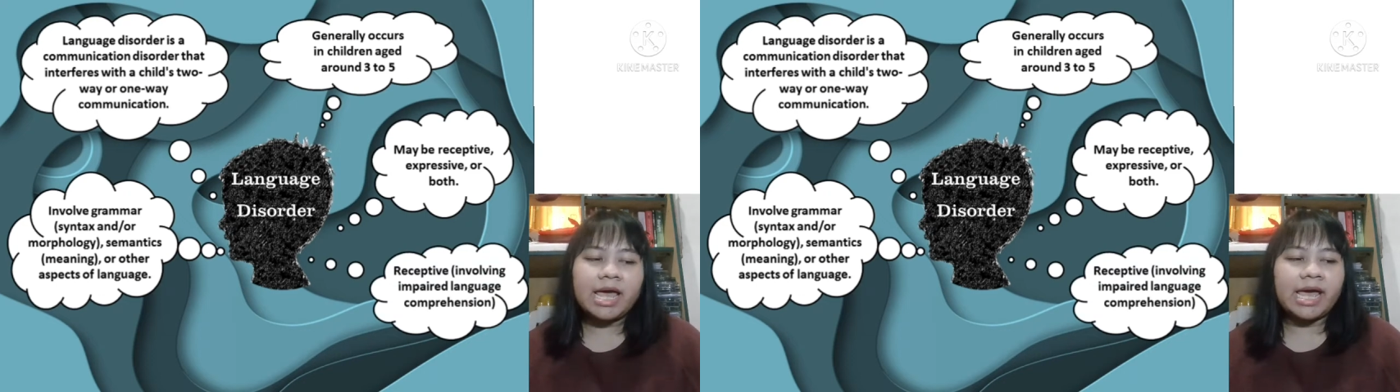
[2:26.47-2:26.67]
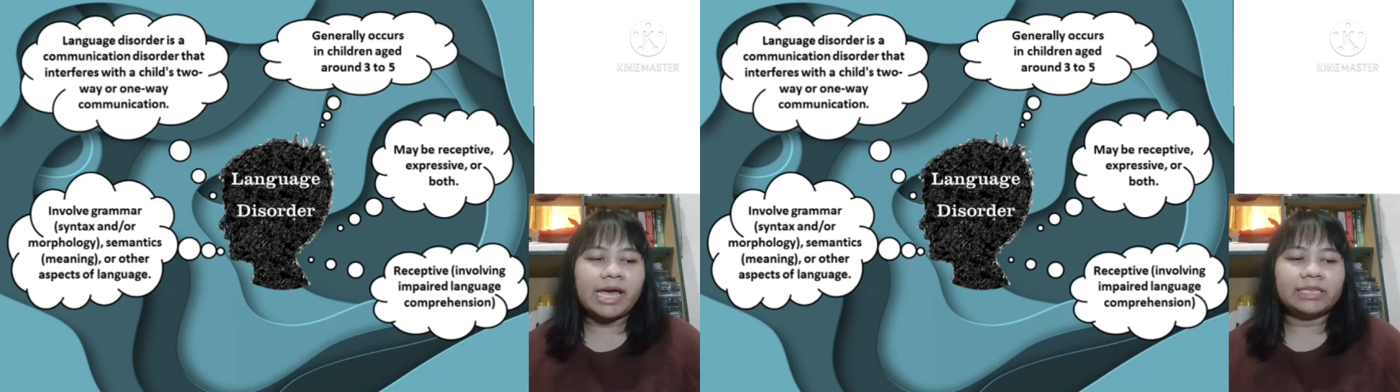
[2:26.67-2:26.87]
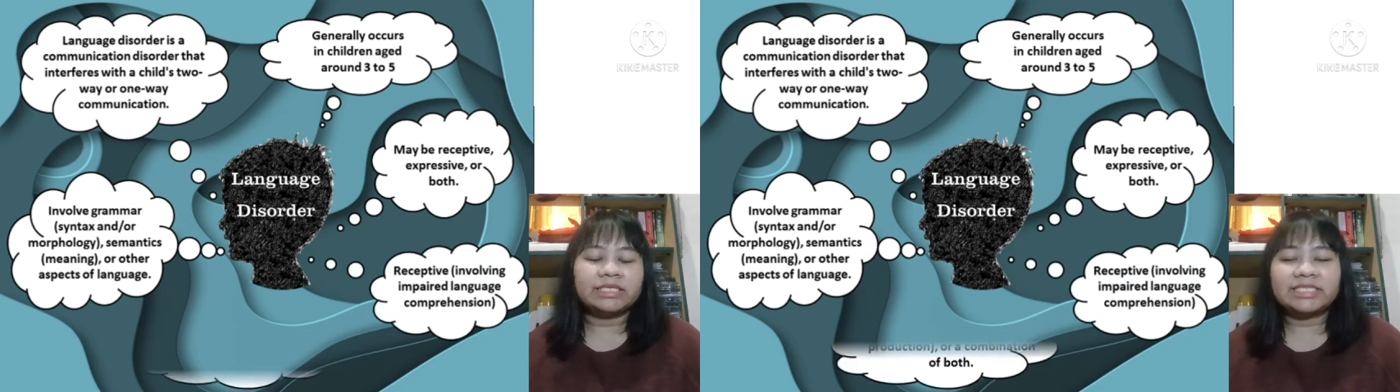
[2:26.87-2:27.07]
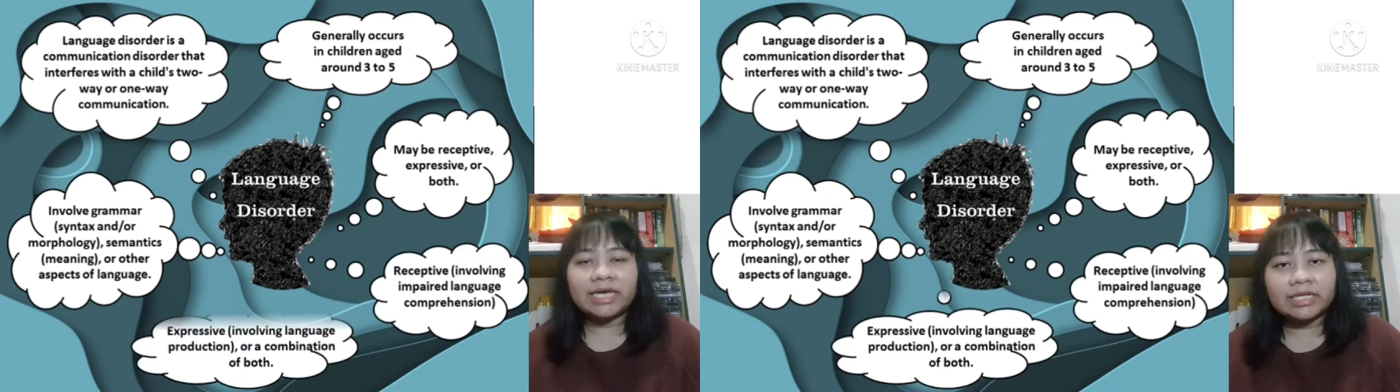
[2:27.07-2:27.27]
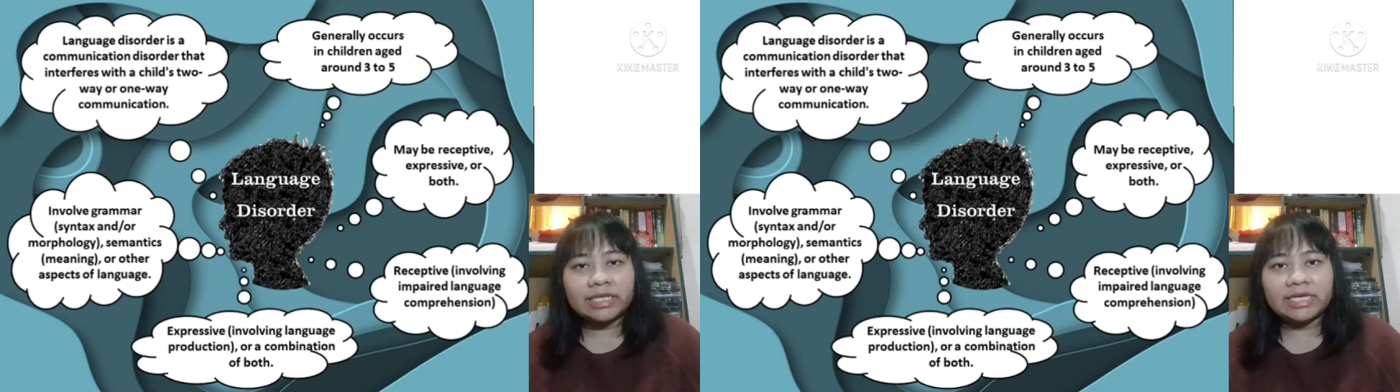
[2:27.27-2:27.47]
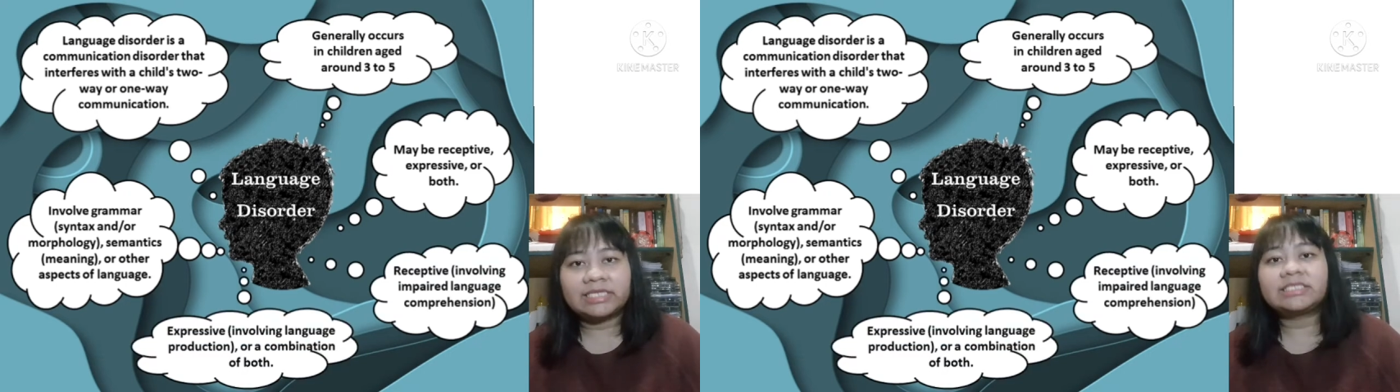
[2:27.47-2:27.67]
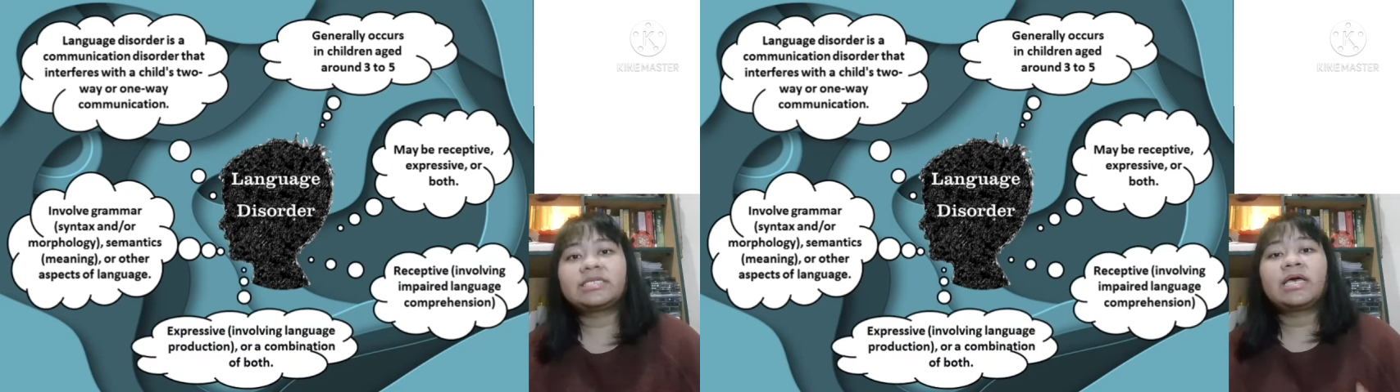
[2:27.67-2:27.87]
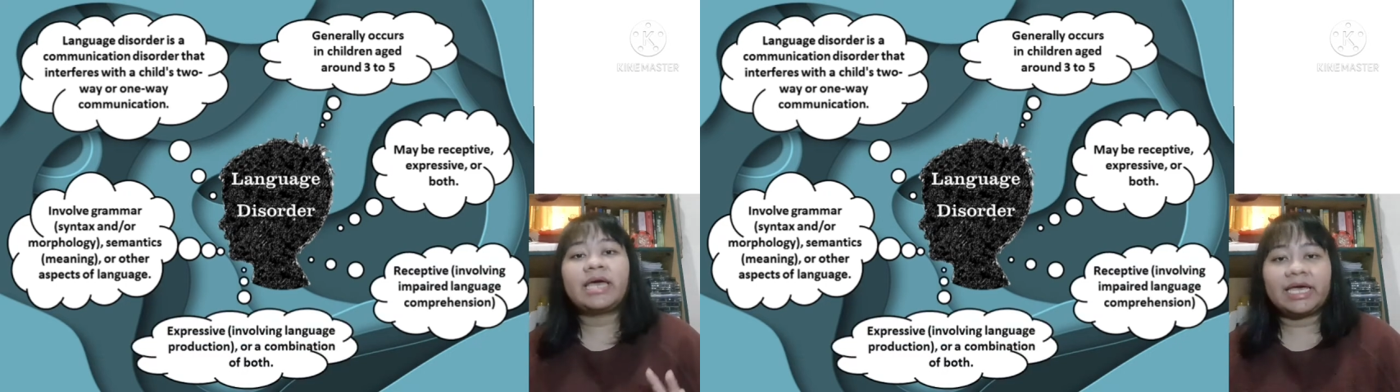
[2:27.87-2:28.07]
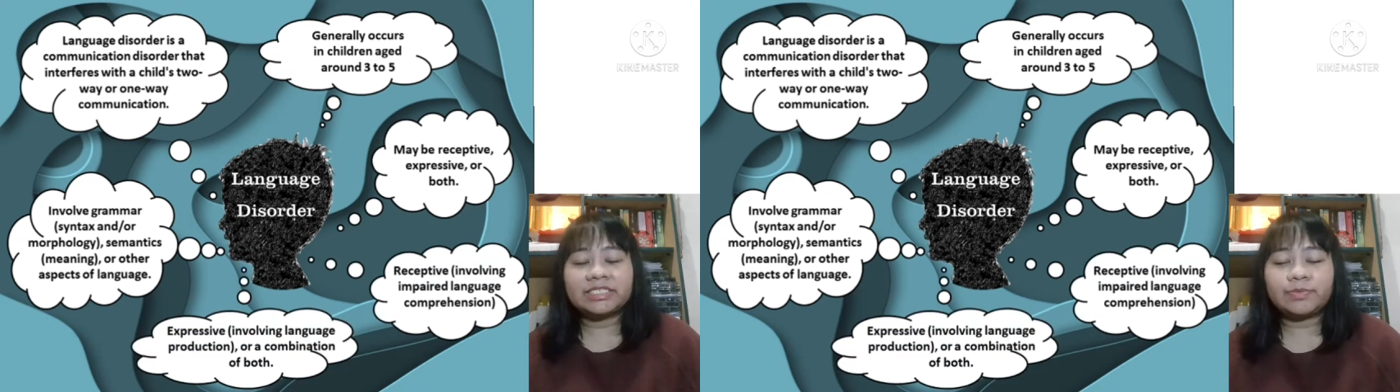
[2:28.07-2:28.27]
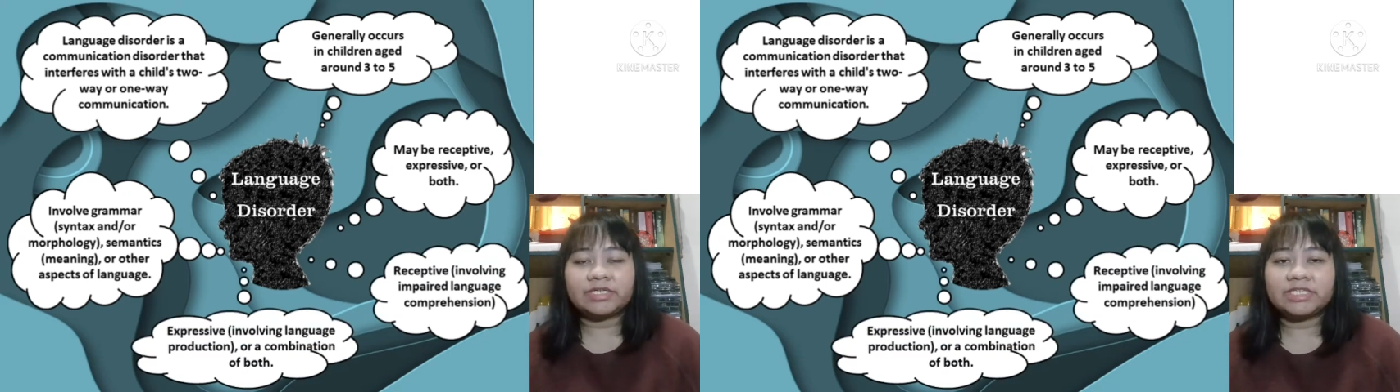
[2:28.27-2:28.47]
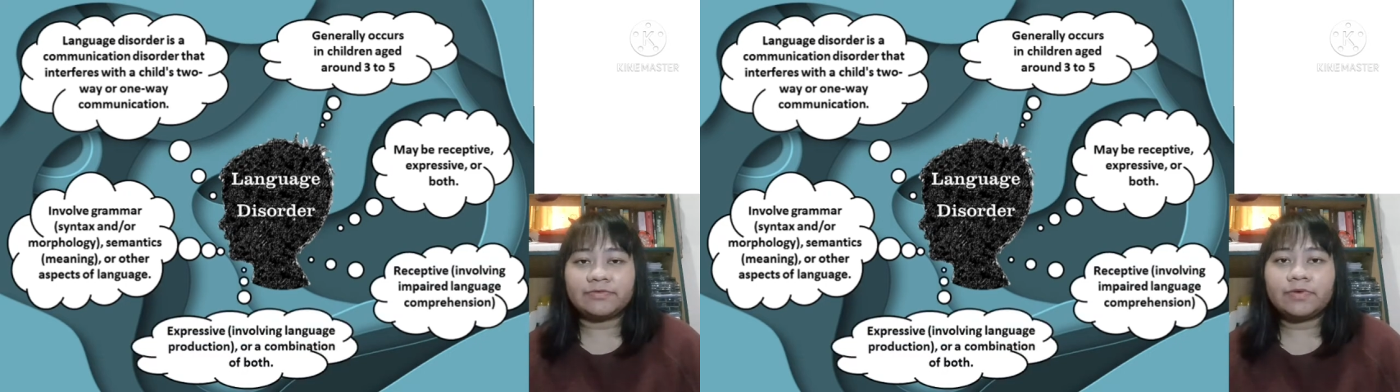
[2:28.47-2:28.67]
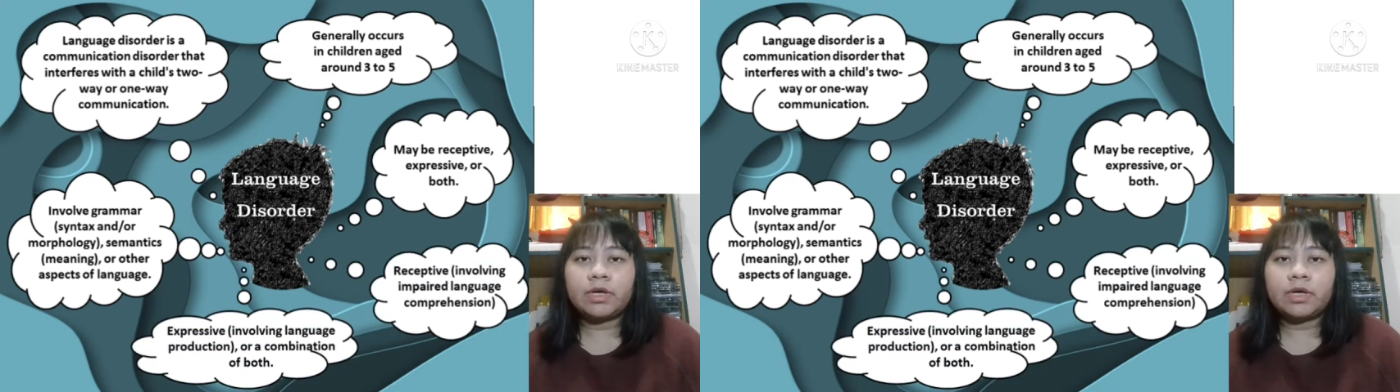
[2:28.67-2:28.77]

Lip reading: and the second is expressive,